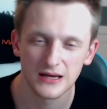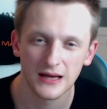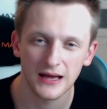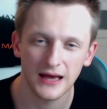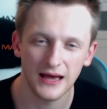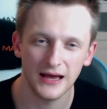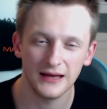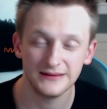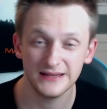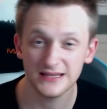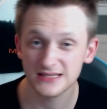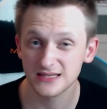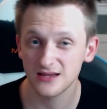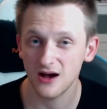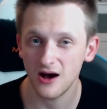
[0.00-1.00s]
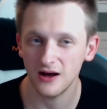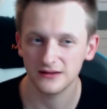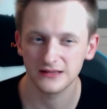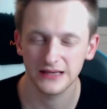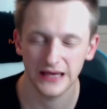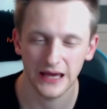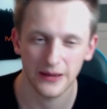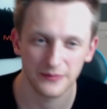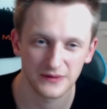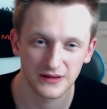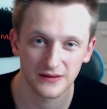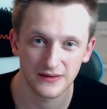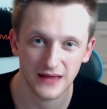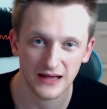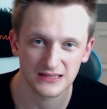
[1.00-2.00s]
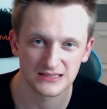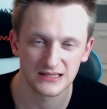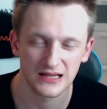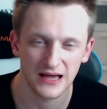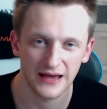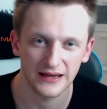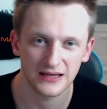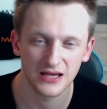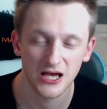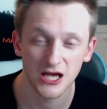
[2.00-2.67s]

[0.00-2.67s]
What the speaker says: This card kept decks like